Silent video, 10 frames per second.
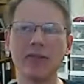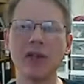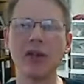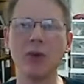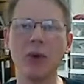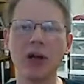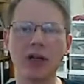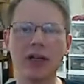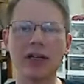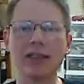Well,
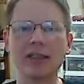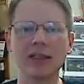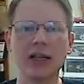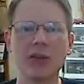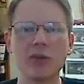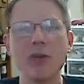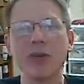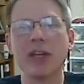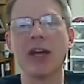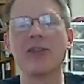I was hoping
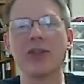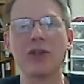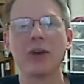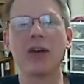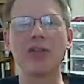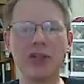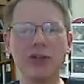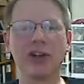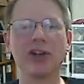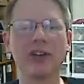to have the 2 out
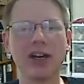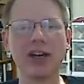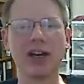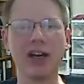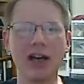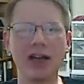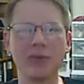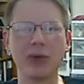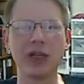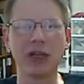sooner. I didn't
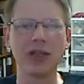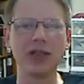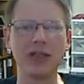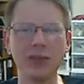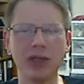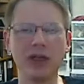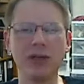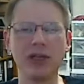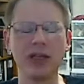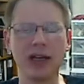want to
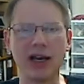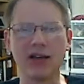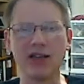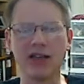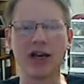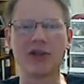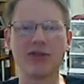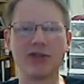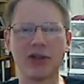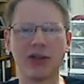be out of stock for
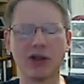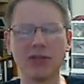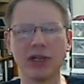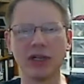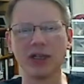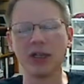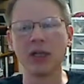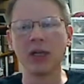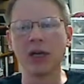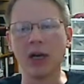so long, but
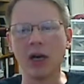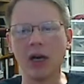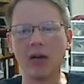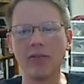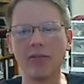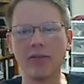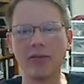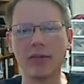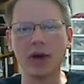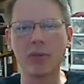
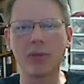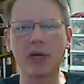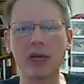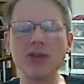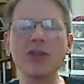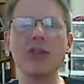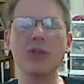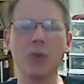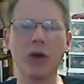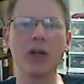I also
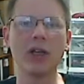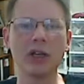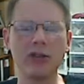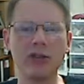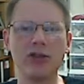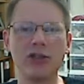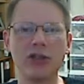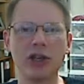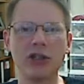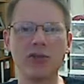didn't want to
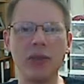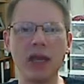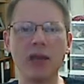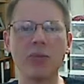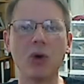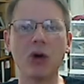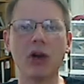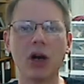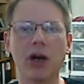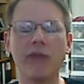just make more
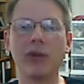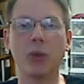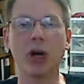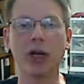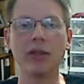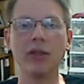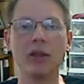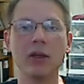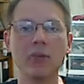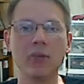of the 1,
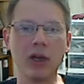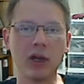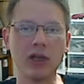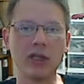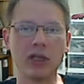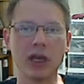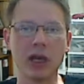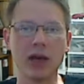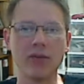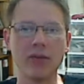because
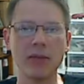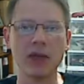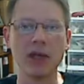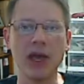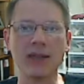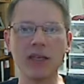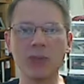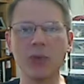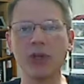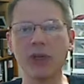at this
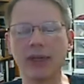point